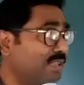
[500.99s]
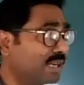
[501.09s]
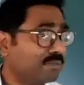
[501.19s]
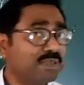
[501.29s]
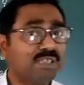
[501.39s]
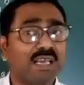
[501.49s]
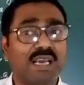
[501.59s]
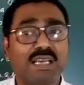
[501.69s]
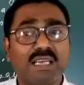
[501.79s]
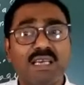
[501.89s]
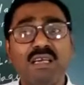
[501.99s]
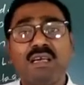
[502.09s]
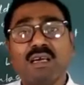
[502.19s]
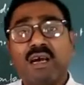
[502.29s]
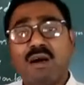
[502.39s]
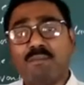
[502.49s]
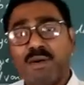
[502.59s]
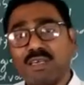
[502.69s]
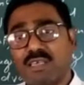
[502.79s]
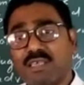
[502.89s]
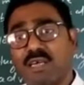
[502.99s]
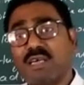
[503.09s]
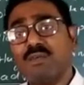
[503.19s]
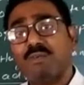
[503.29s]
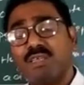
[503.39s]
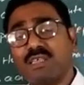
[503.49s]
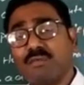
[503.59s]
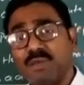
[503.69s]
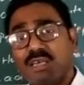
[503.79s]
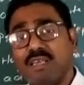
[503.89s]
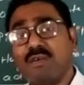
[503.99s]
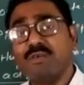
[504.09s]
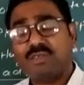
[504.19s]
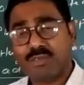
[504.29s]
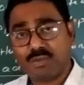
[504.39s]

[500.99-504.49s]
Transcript: That means any person who is a beginner, who is